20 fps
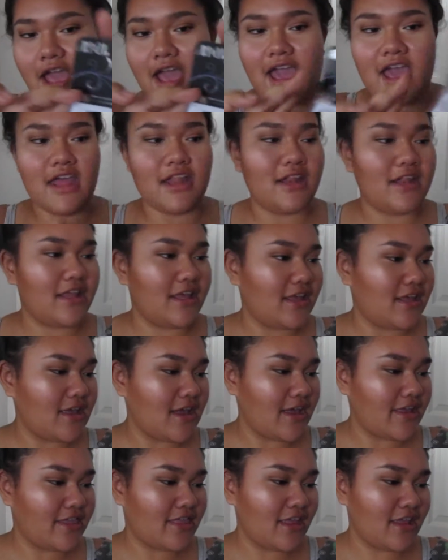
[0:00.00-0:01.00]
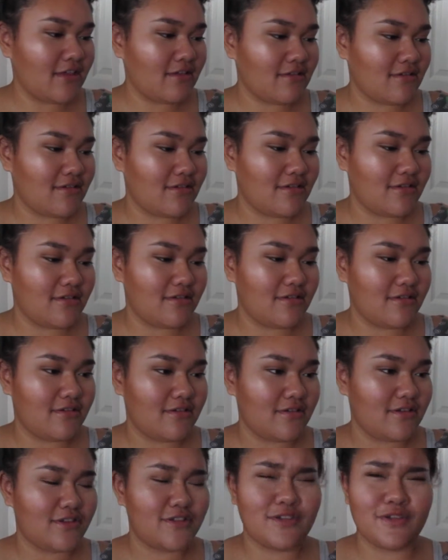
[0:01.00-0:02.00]
And like, I think
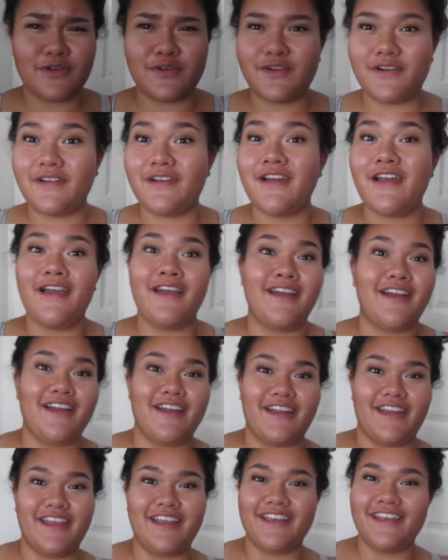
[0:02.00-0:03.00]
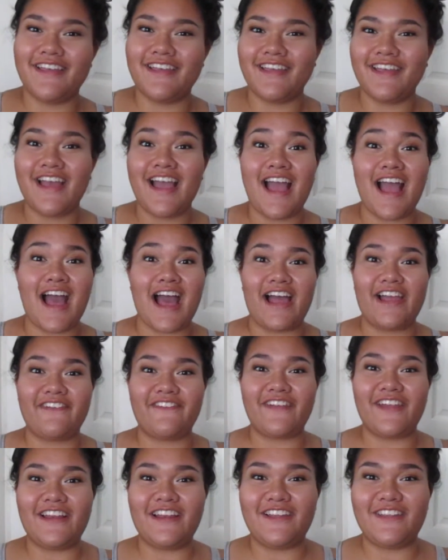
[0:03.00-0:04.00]
so. All right, I
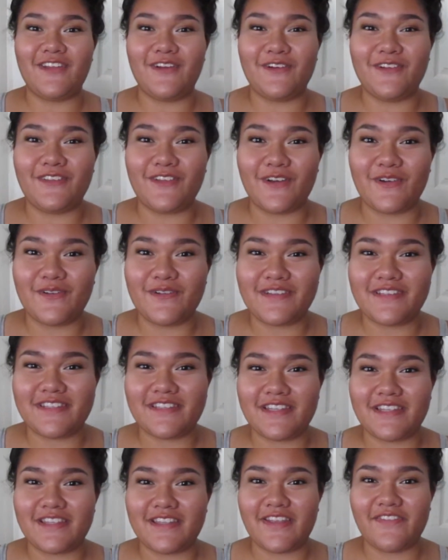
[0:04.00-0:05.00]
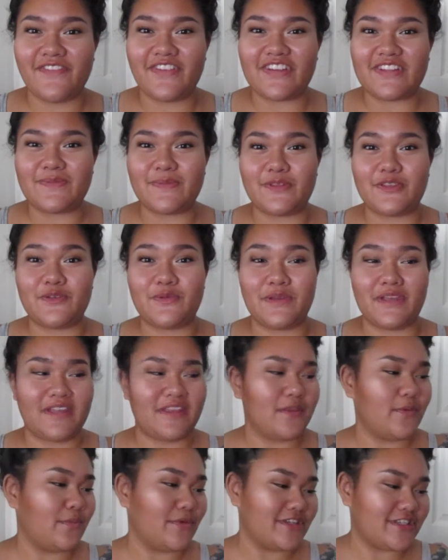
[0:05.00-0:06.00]
really don't know what's the difference
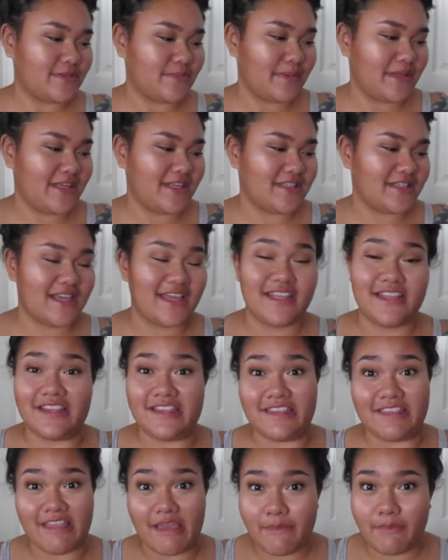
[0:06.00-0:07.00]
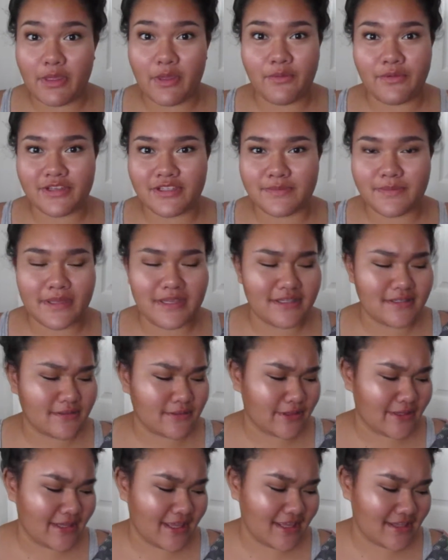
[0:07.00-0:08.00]
between wispies and demi wispies,
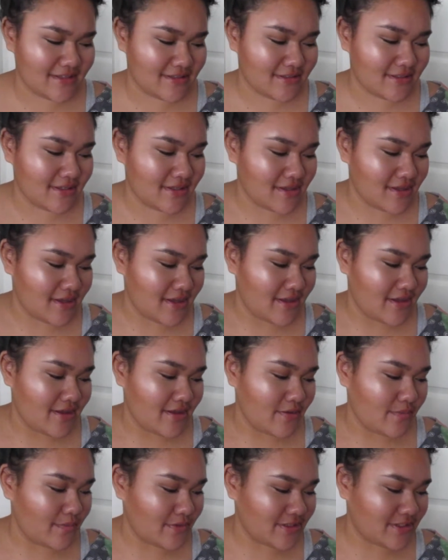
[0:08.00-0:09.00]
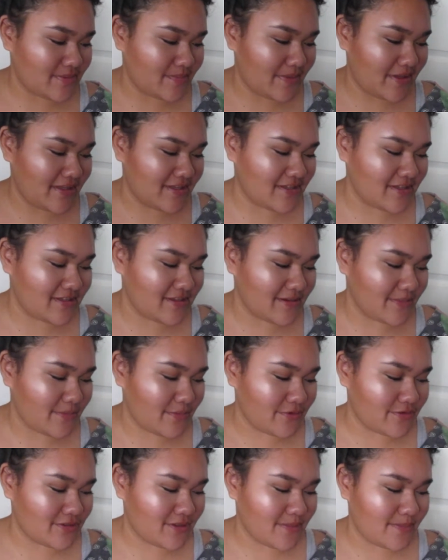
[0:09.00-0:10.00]
so I guess Wispies is
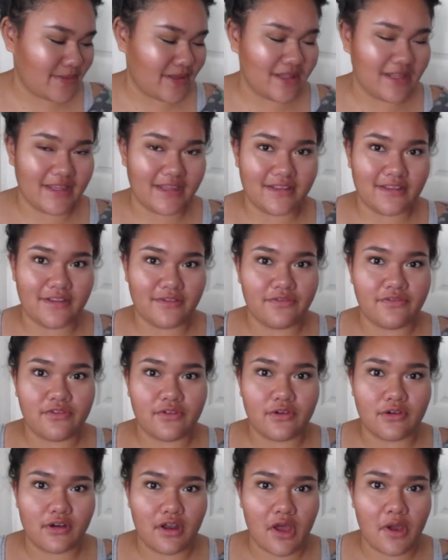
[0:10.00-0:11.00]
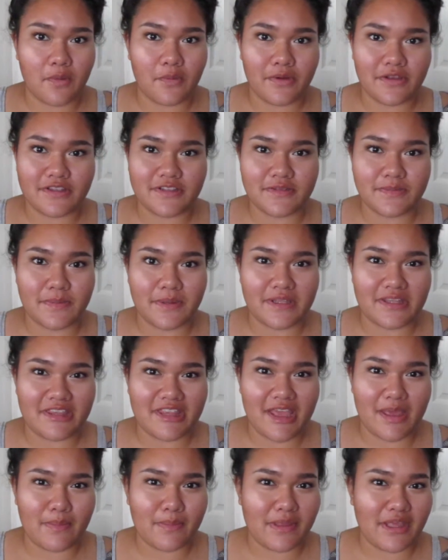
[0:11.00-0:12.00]
supposed to be like the full long ones, but
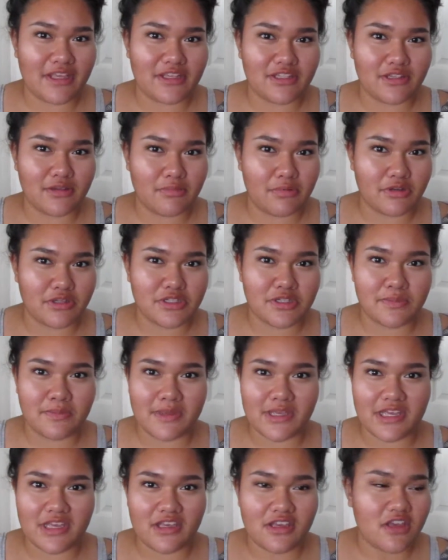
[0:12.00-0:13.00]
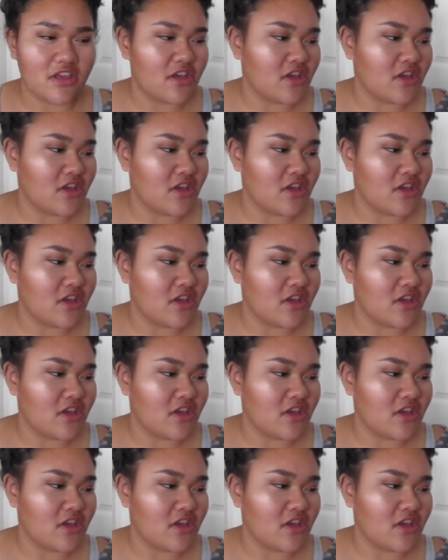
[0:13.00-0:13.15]
Demi is supposed to be